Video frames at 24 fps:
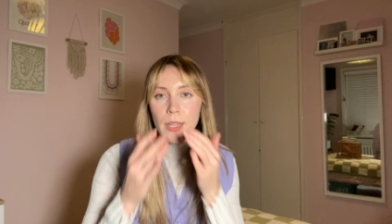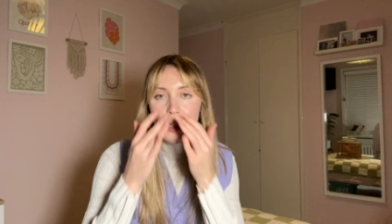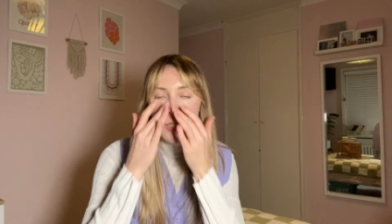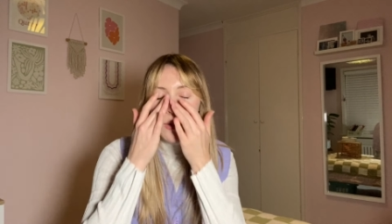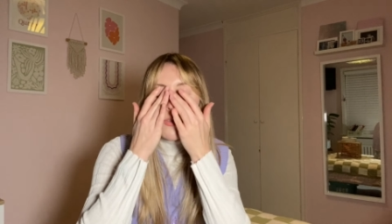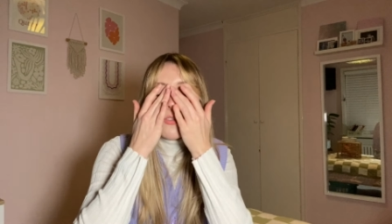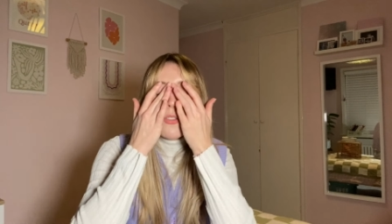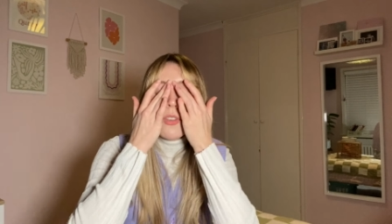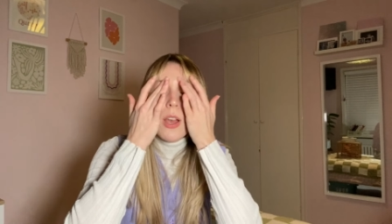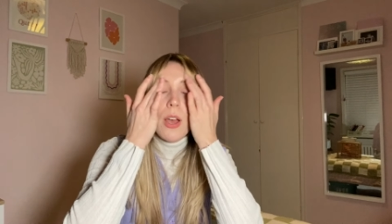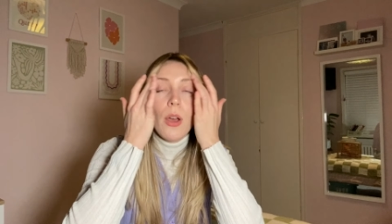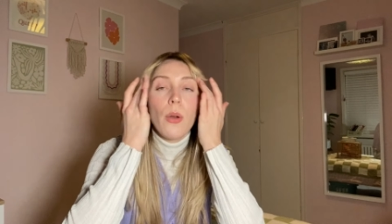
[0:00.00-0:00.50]

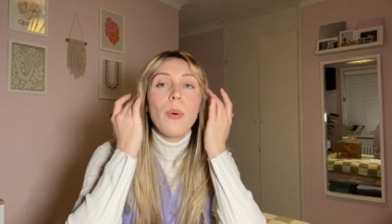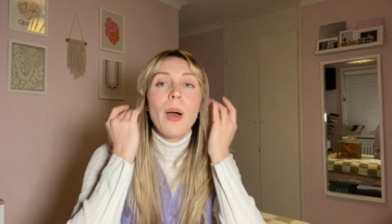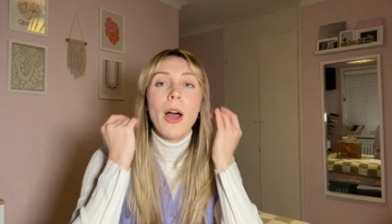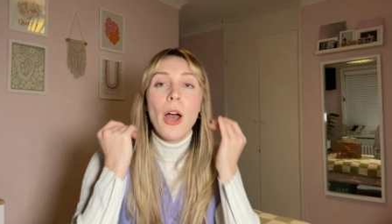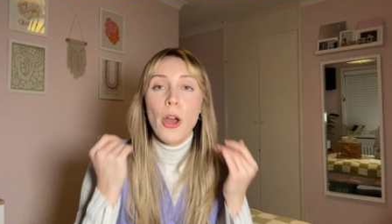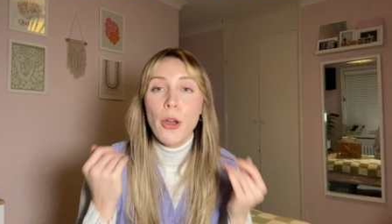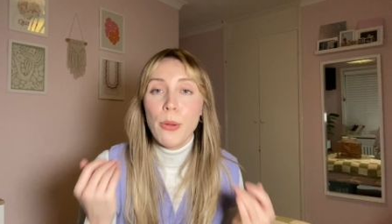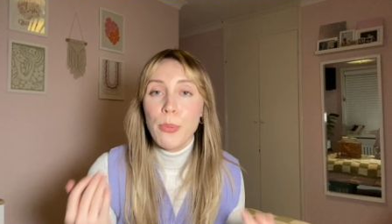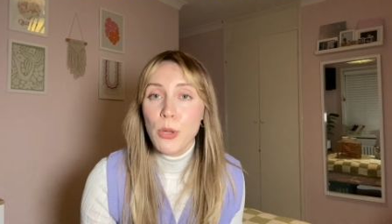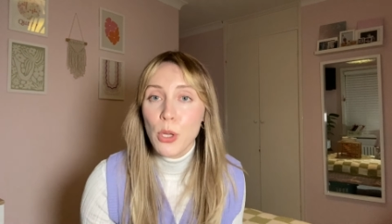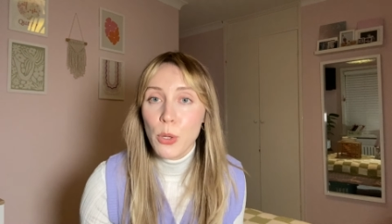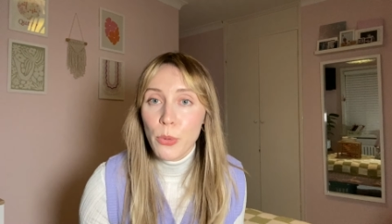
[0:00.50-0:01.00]
So I
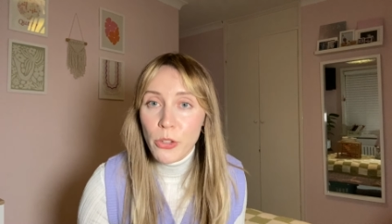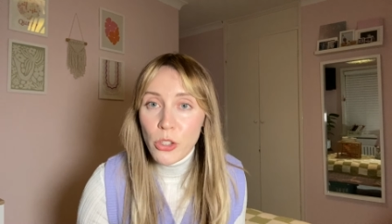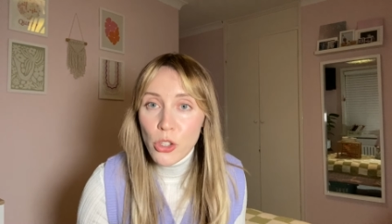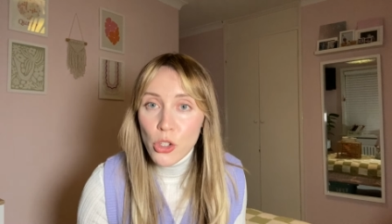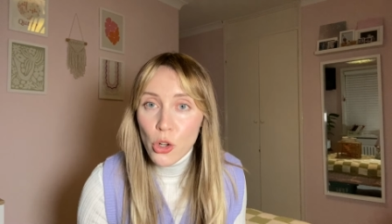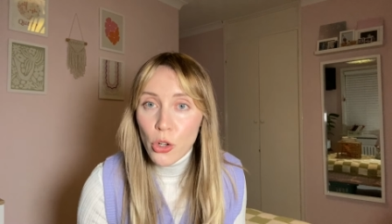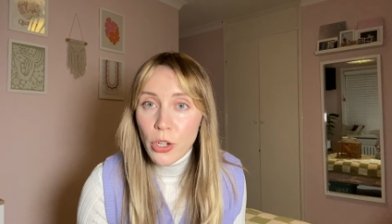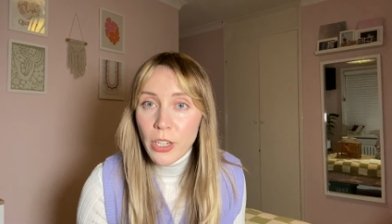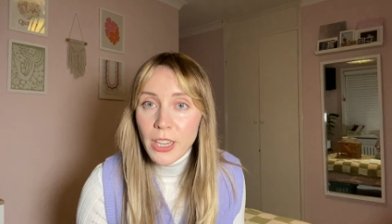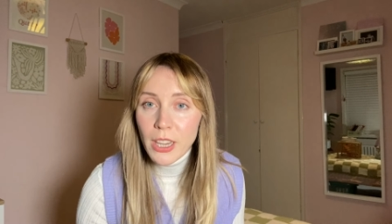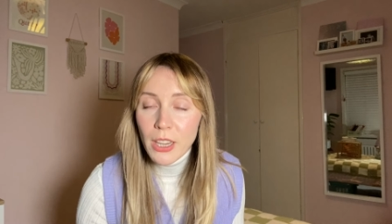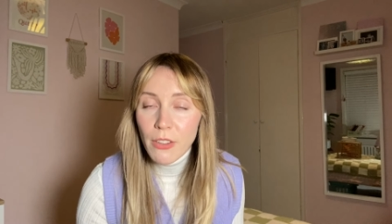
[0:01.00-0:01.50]
hope you
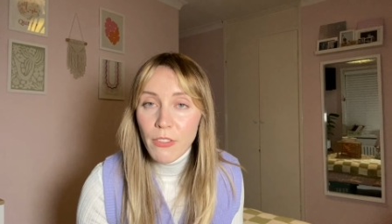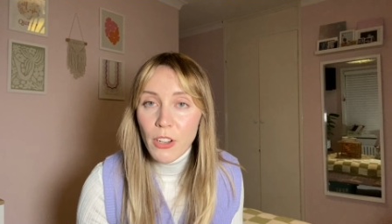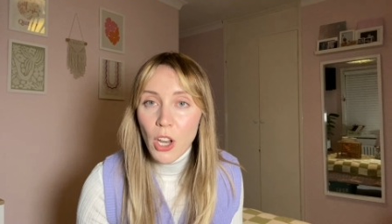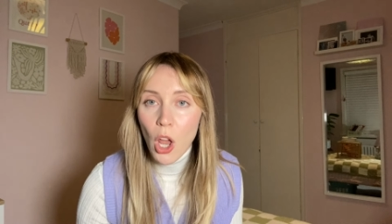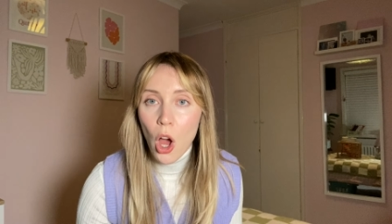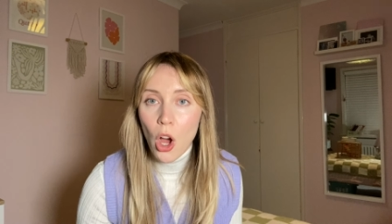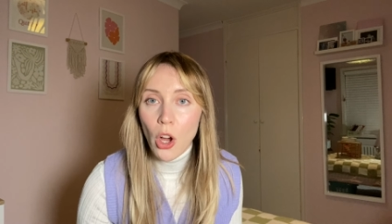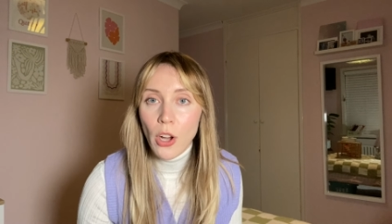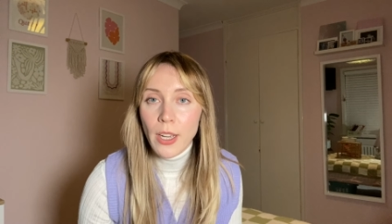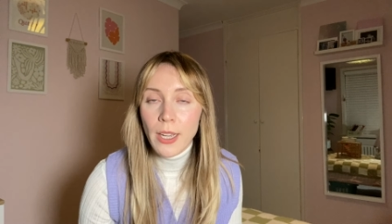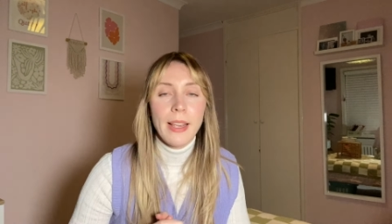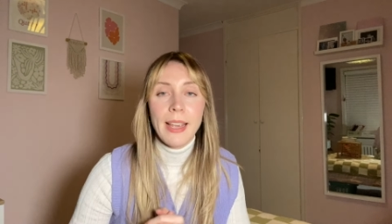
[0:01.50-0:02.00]
enjoyed the vlog.